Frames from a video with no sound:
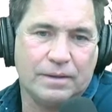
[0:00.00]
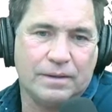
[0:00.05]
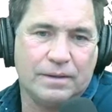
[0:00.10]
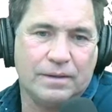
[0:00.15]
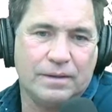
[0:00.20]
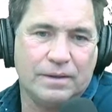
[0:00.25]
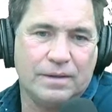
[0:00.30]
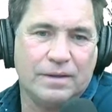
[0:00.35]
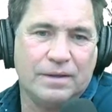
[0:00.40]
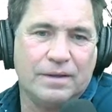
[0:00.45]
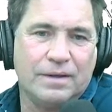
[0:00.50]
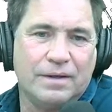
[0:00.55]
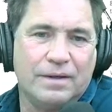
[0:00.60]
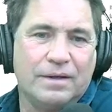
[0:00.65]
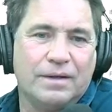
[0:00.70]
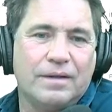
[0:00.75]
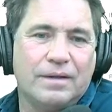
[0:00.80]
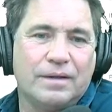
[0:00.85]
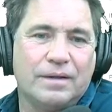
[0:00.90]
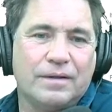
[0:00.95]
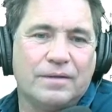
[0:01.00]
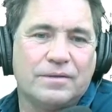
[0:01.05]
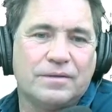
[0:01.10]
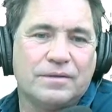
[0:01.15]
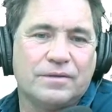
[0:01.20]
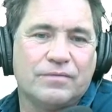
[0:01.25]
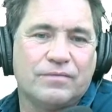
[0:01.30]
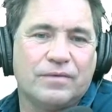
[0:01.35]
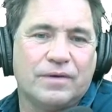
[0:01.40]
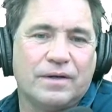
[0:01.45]
again, this
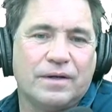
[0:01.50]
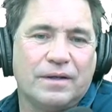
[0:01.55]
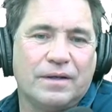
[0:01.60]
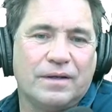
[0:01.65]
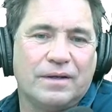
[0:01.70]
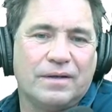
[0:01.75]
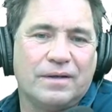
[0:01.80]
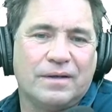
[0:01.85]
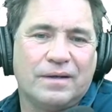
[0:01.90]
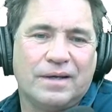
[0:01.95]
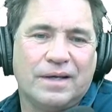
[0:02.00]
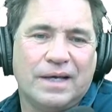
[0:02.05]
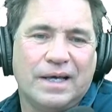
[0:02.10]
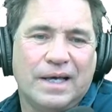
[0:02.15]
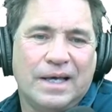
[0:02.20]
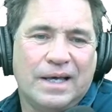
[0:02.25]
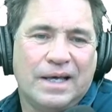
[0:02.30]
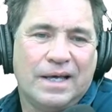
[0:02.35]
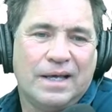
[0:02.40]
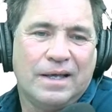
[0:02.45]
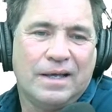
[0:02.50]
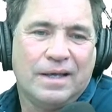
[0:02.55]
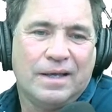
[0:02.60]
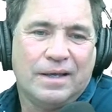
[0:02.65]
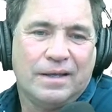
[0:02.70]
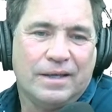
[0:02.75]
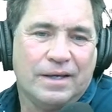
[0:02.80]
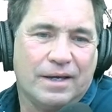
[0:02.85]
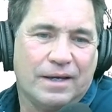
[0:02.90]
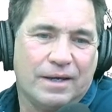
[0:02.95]
is funny.
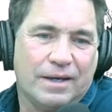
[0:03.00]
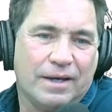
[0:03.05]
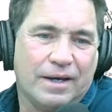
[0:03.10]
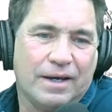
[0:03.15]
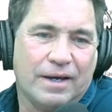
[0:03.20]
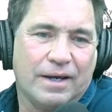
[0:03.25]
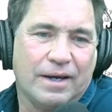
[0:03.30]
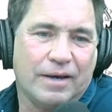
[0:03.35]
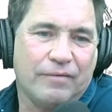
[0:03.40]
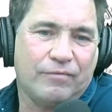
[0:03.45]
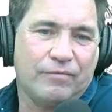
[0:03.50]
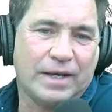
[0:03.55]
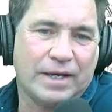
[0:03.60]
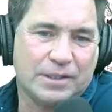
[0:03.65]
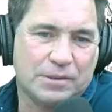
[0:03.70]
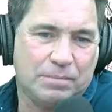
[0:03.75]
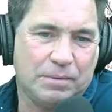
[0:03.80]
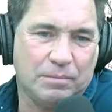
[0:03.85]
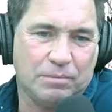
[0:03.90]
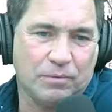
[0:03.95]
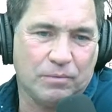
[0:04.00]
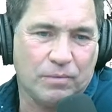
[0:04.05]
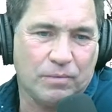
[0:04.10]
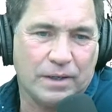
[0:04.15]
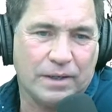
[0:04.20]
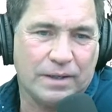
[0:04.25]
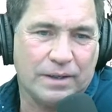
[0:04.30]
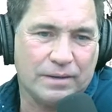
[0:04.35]
Yeah, I have to ask people why.